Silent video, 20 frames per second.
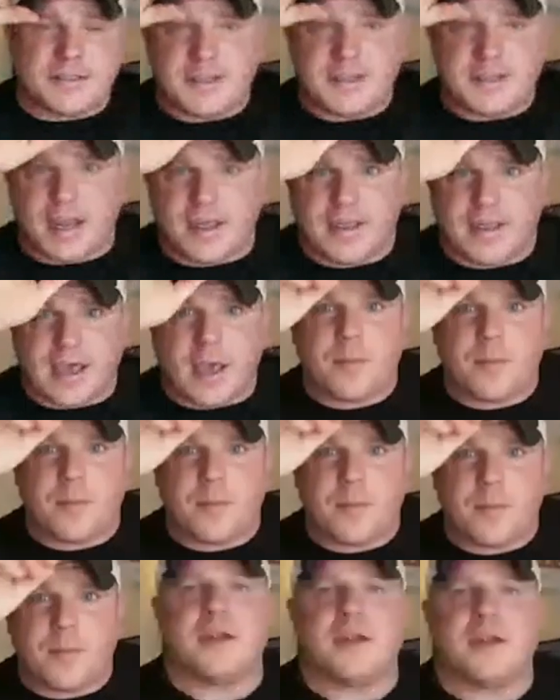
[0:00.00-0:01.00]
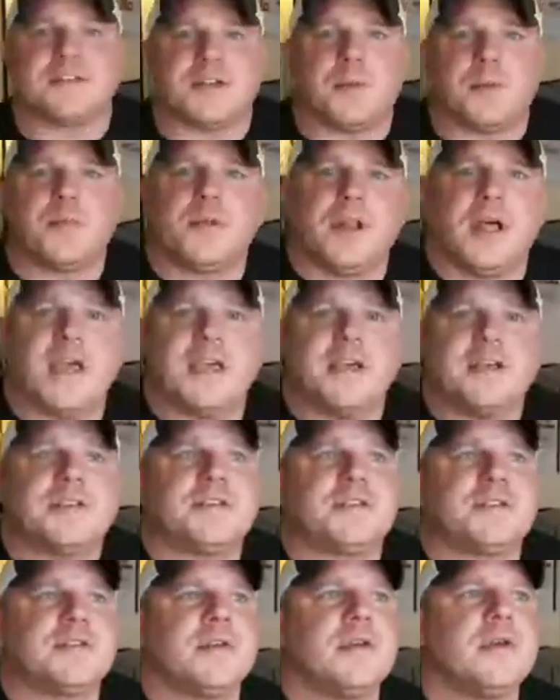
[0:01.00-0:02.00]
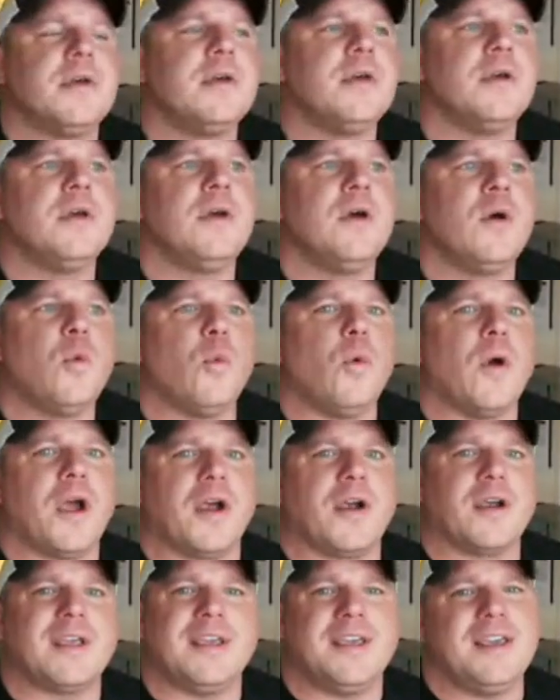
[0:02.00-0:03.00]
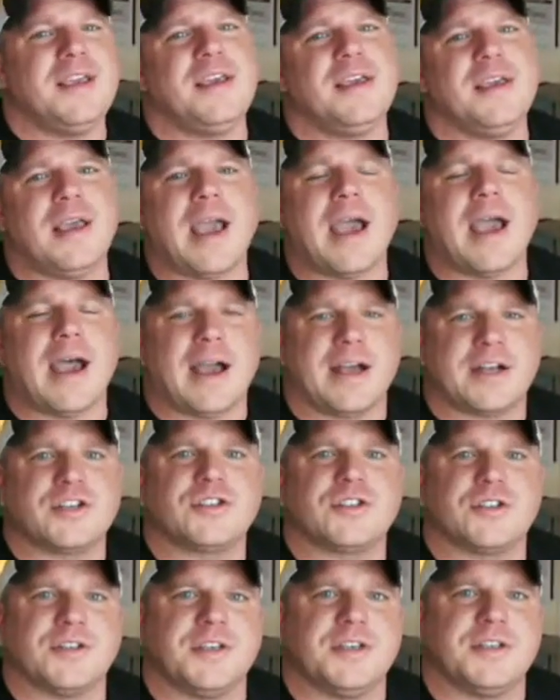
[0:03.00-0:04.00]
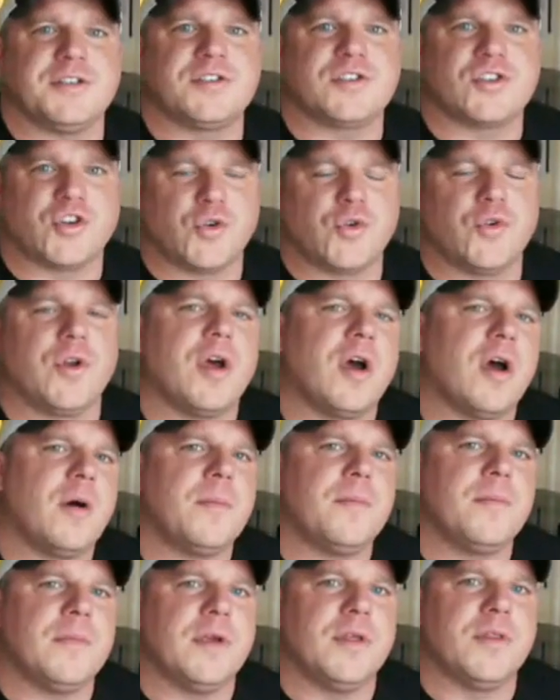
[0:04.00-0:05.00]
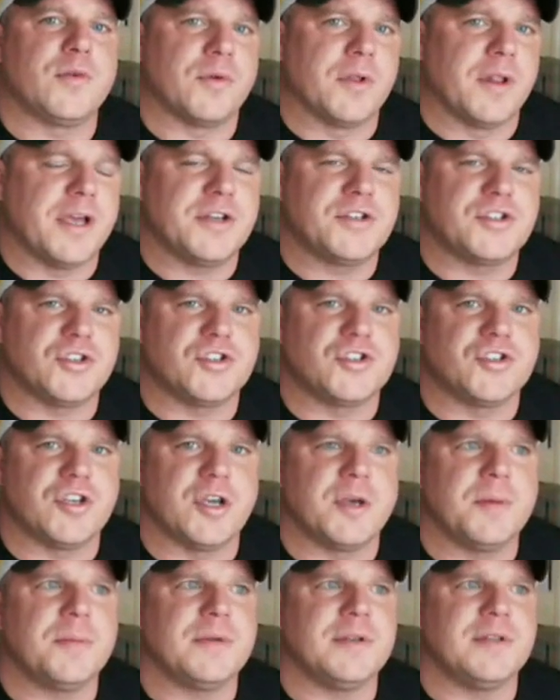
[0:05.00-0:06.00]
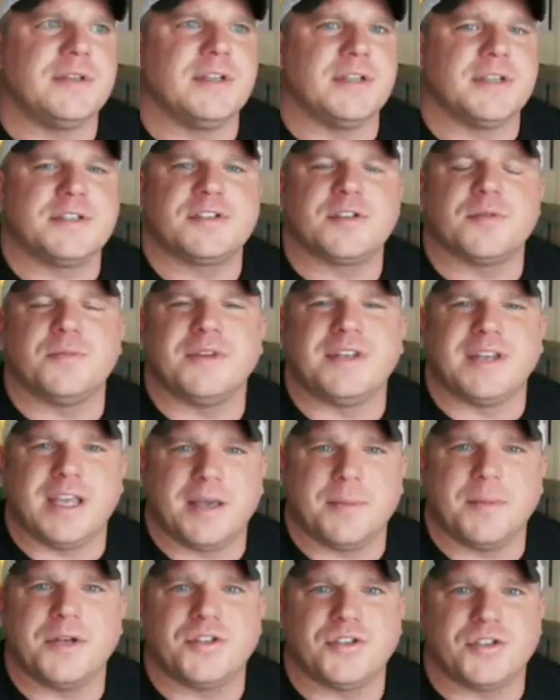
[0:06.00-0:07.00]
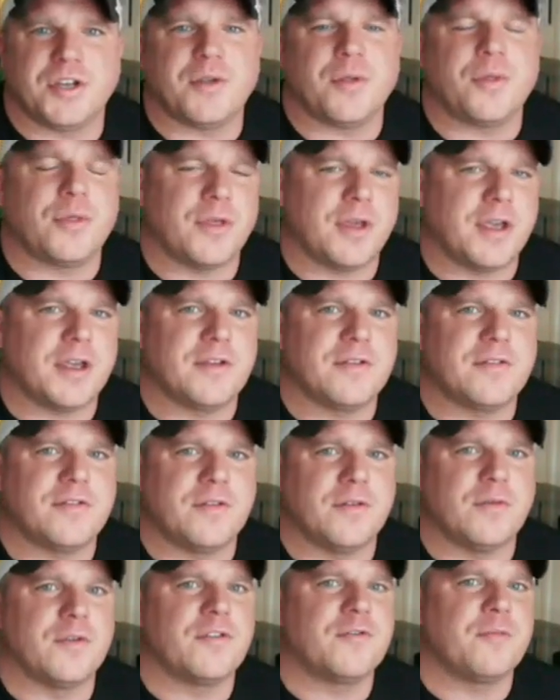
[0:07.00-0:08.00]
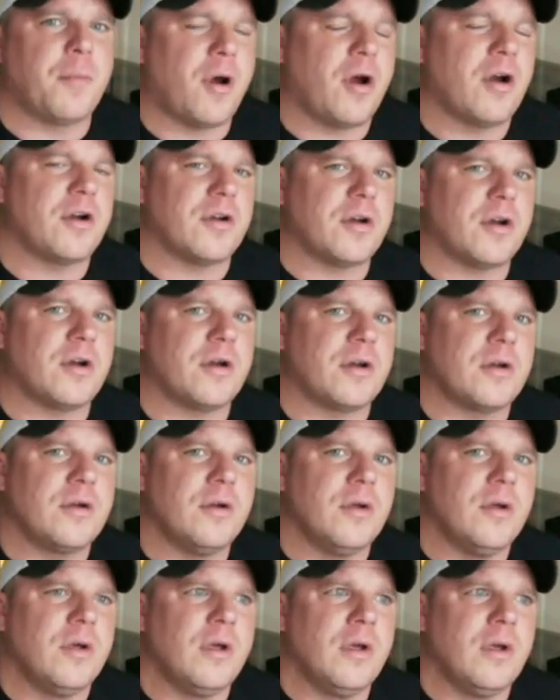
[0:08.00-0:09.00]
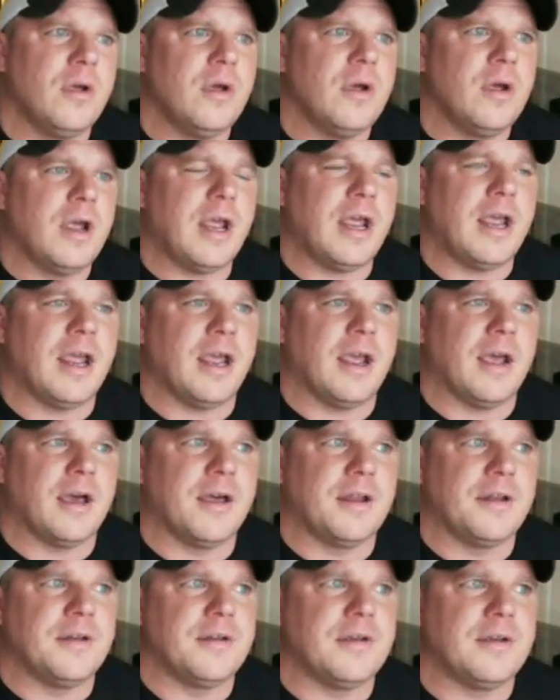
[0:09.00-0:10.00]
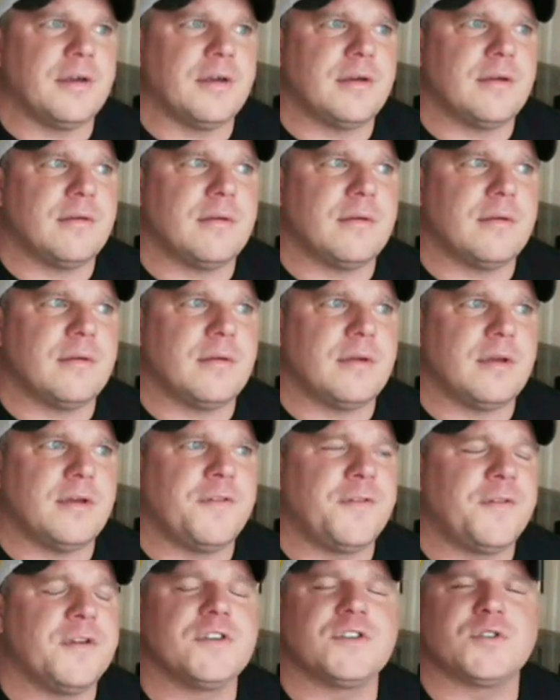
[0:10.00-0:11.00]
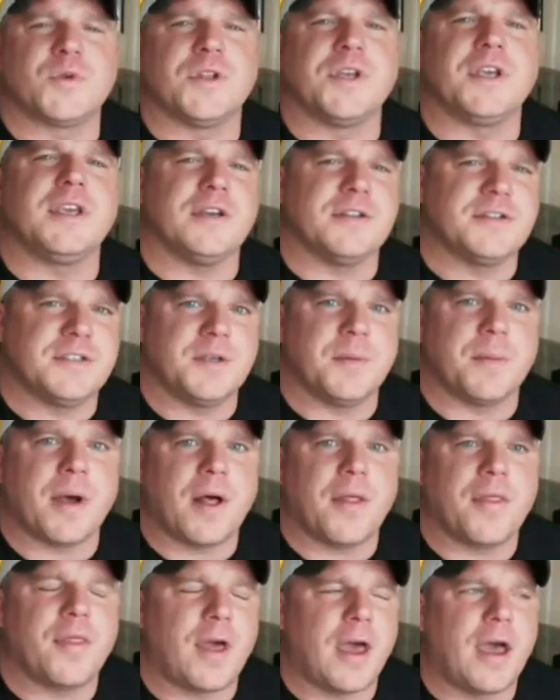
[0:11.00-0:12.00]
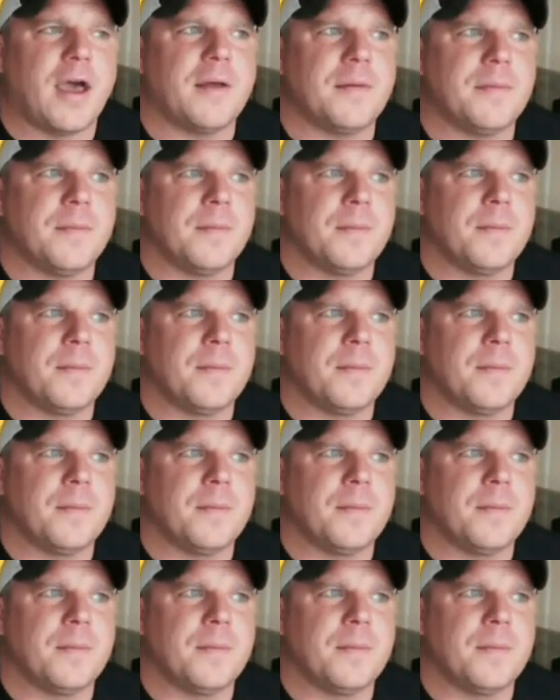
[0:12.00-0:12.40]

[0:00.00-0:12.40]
say that man is in a place where he actually screwed up in the relationship, did some damaging things to his partner, and feels really guilty about that.